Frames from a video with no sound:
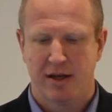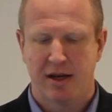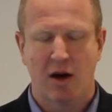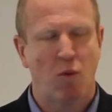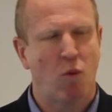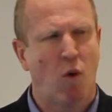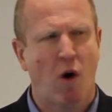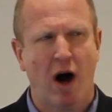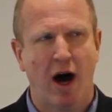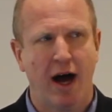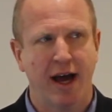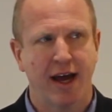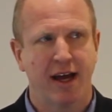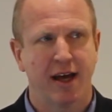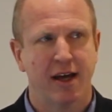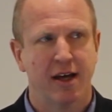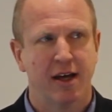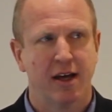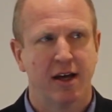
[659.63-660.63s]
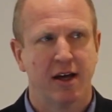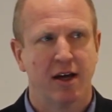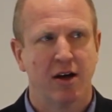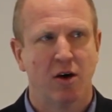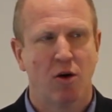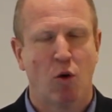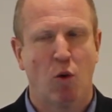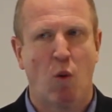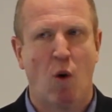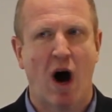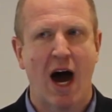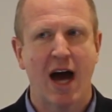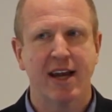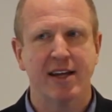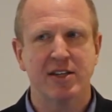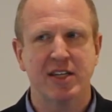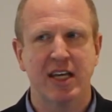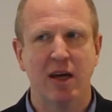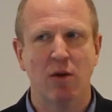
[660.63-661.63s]
Now, why?
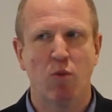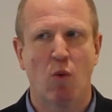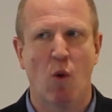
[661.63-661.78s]
Why does he